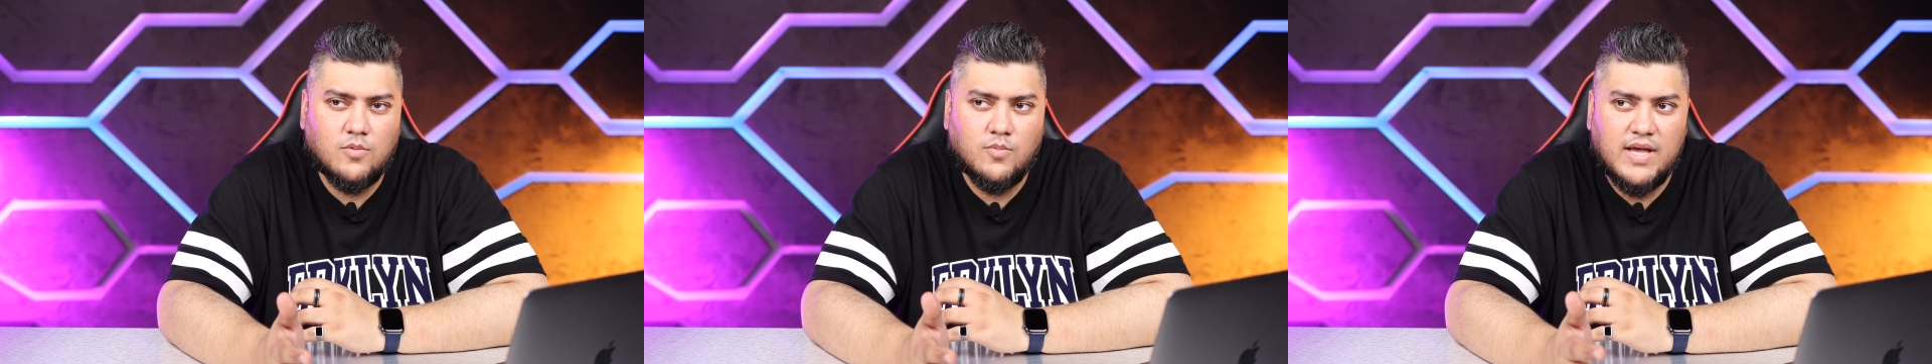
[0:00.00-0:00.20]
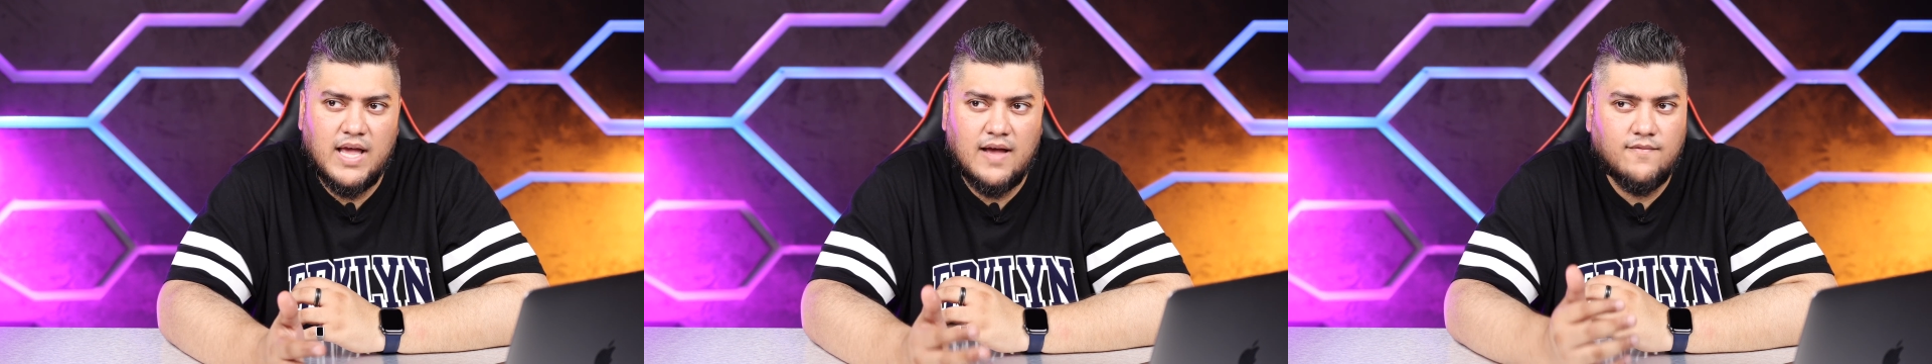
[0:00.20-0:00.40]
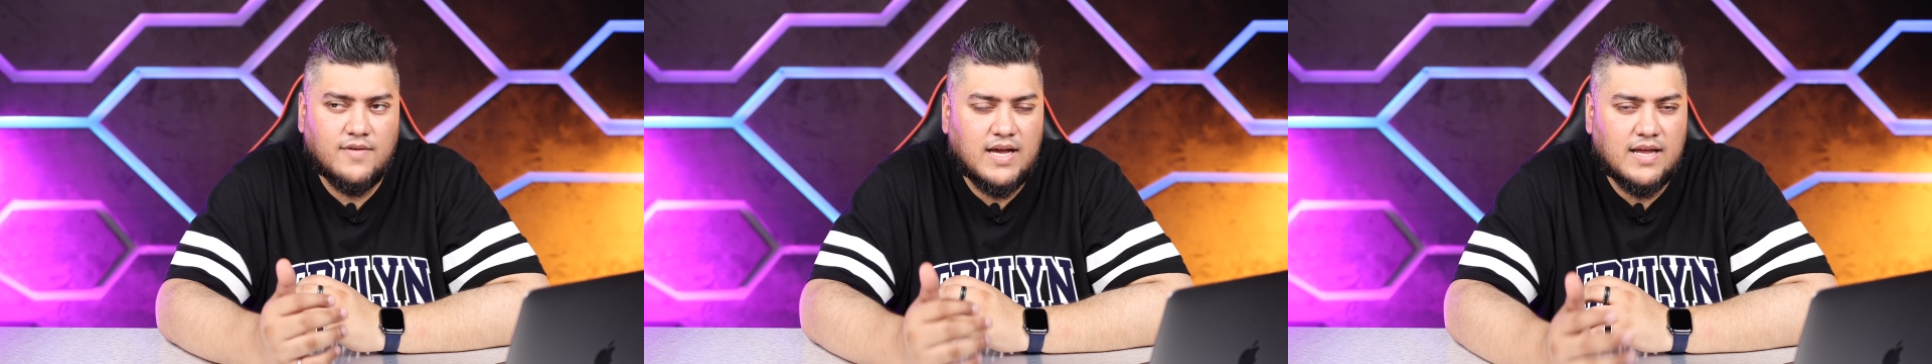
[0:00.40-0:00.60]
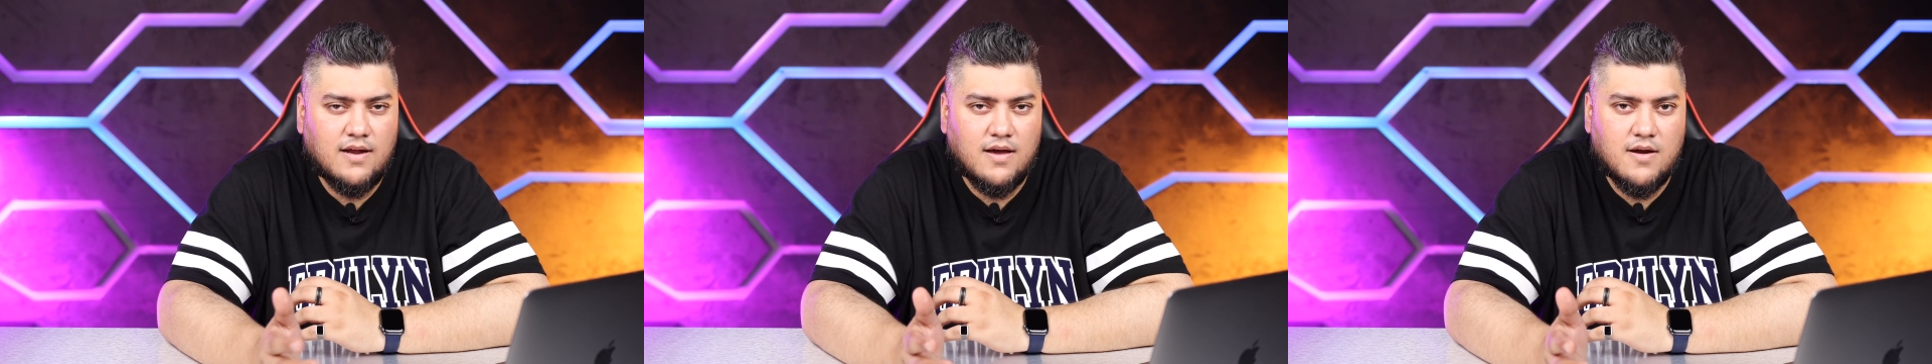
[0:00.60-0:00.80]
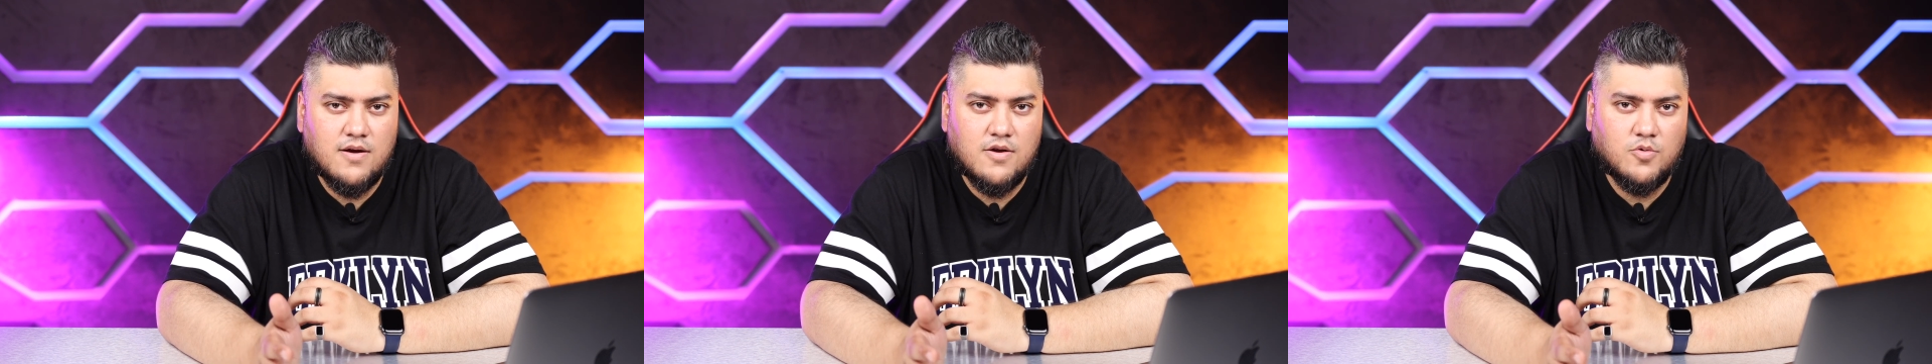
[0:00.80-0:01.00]
we have again
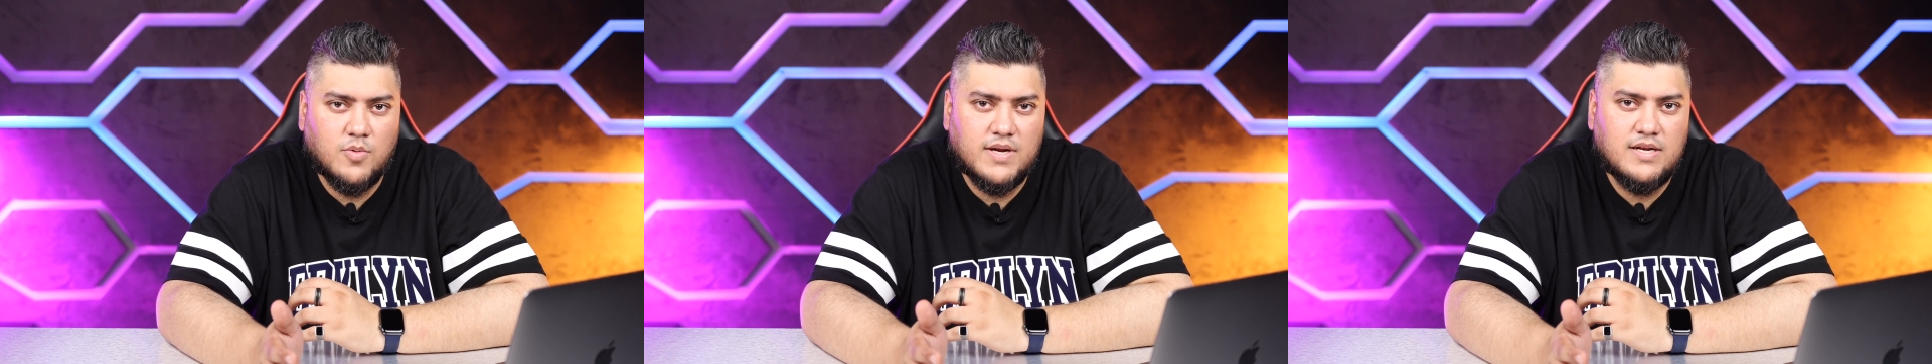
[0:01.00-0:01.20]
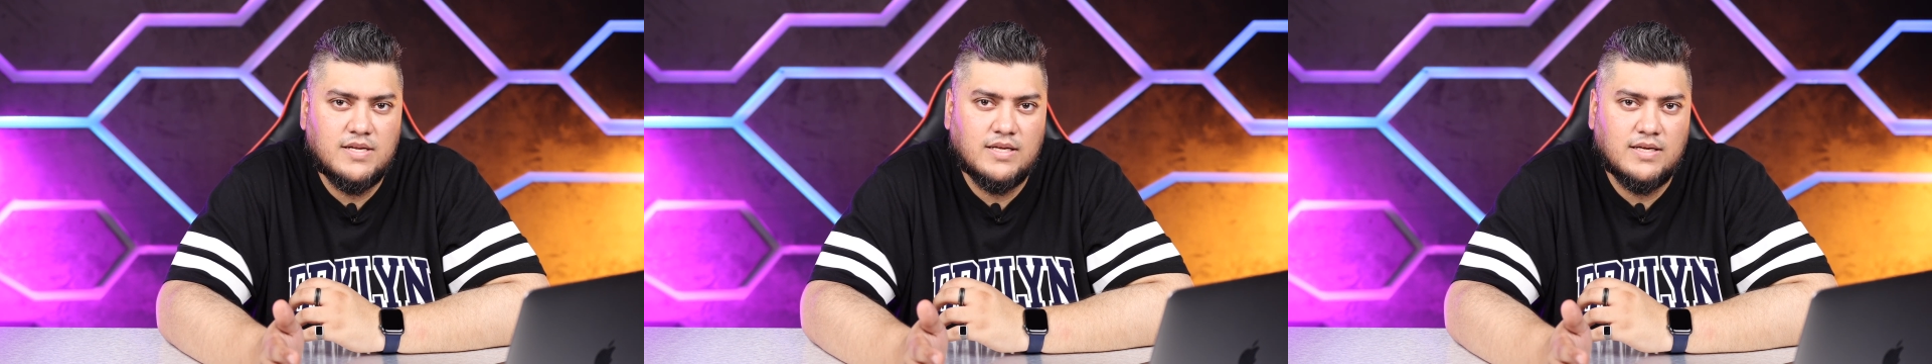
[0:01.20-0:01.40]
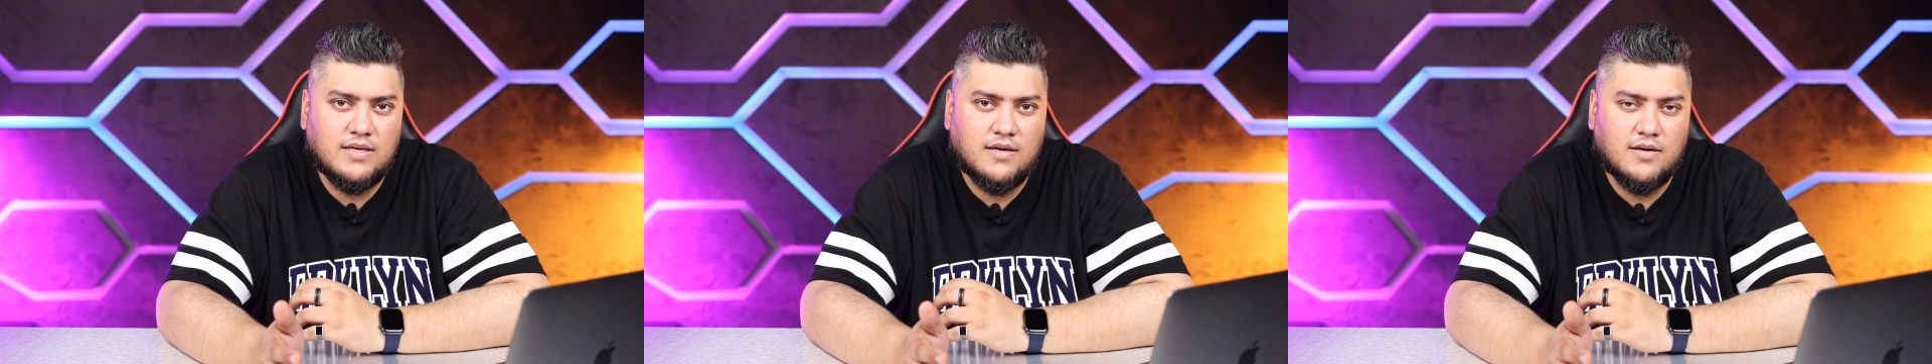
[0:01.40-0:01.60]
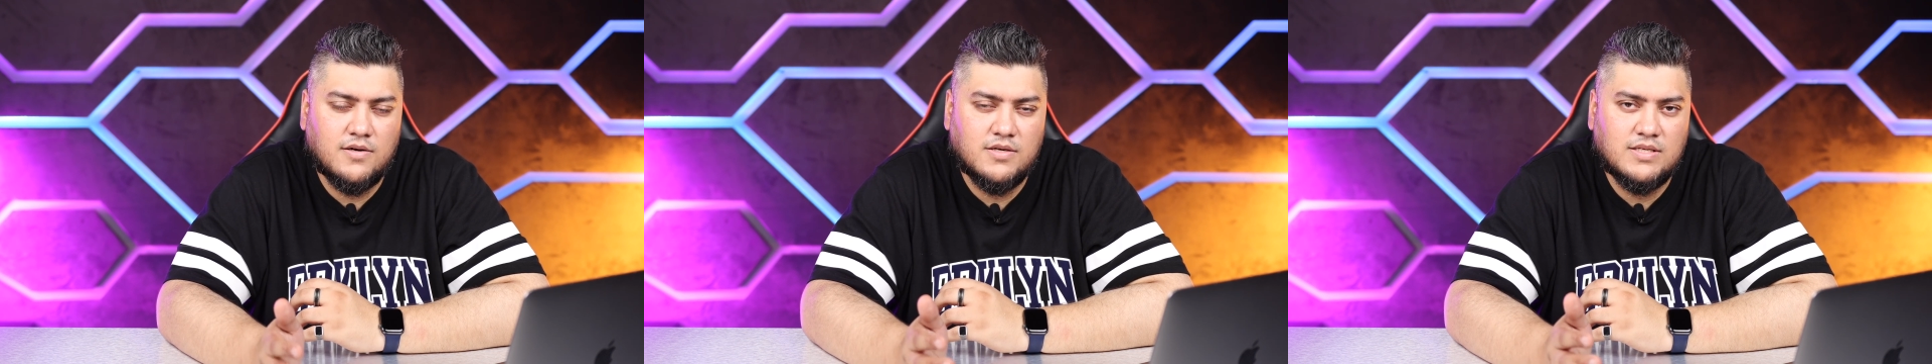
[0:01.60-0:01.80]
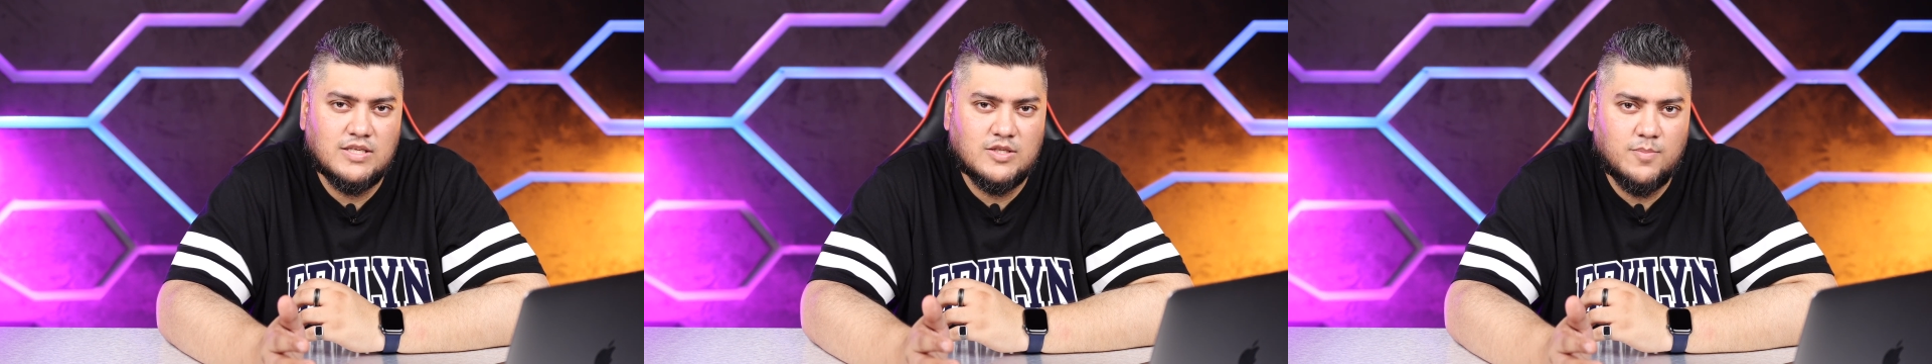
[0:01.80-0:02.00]
120
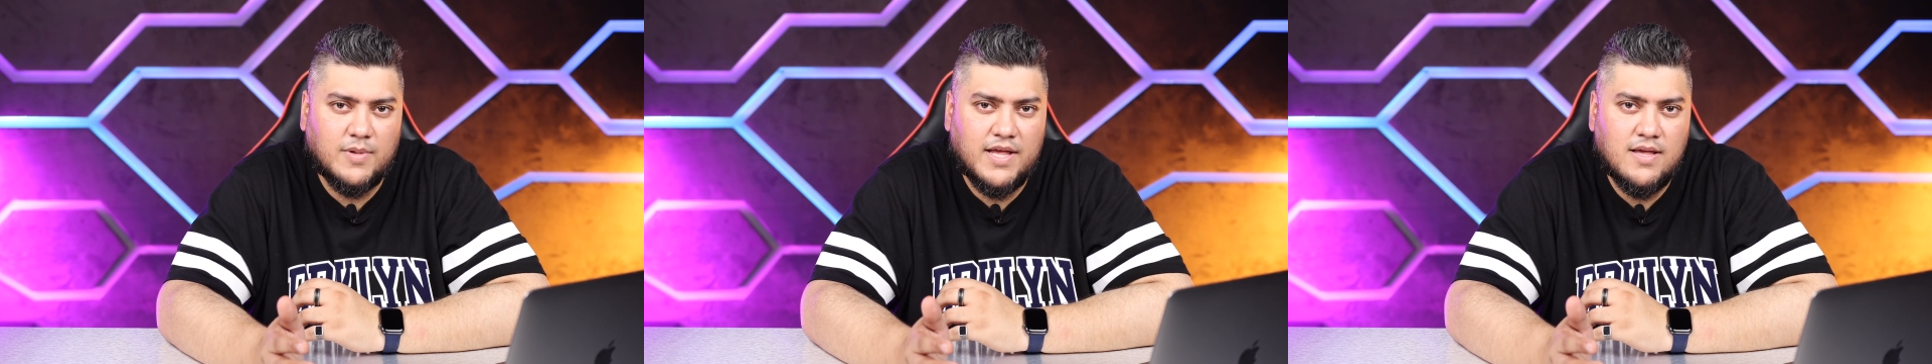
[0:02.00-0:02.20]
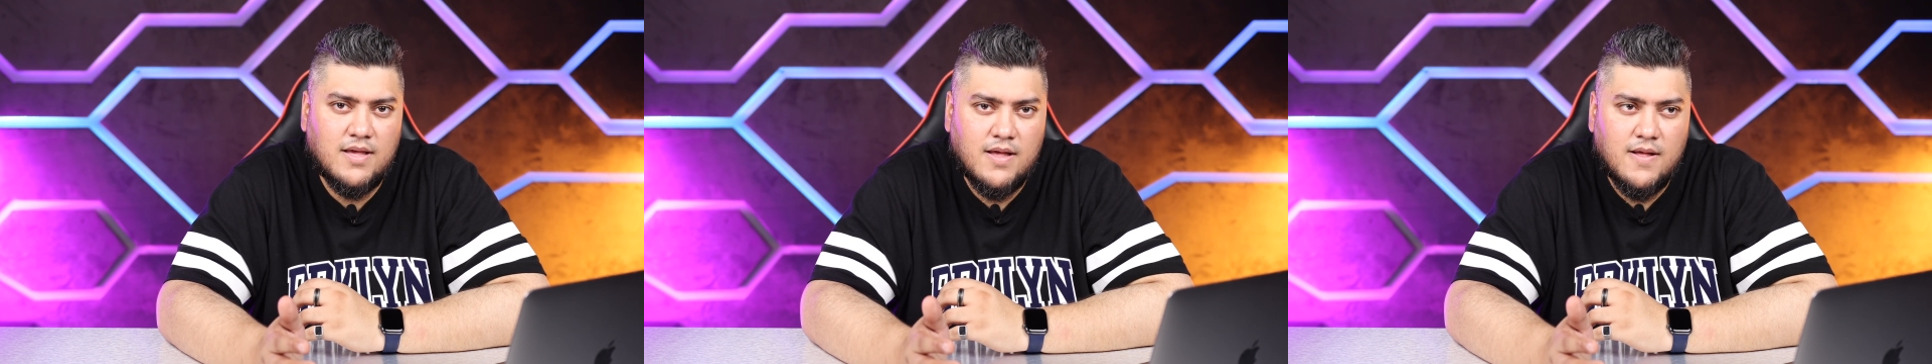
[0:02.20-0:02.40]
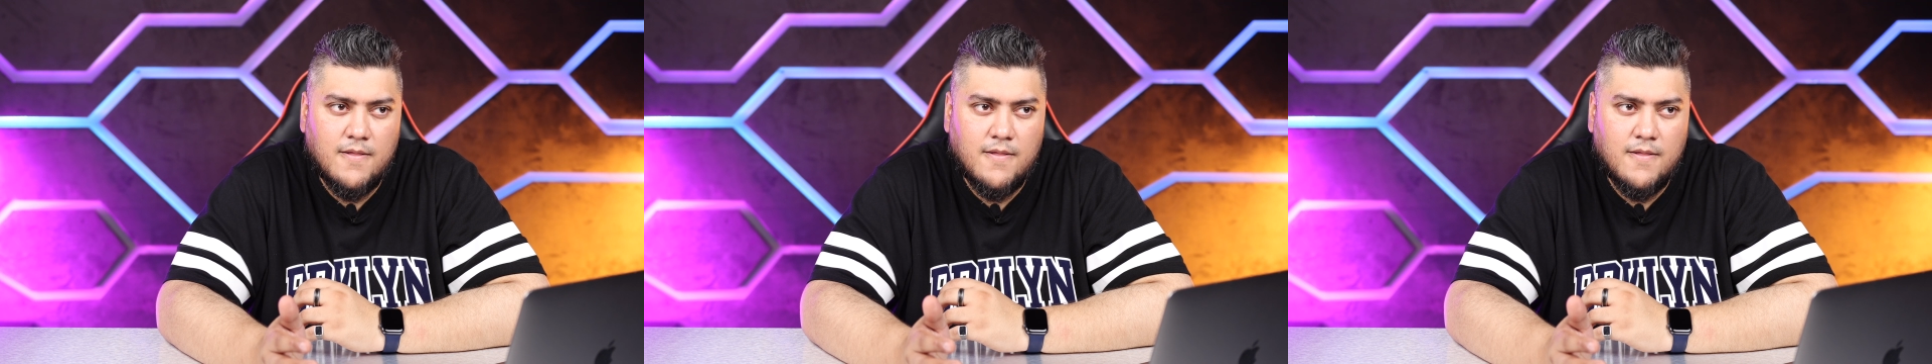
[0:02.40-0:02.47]
Hz display.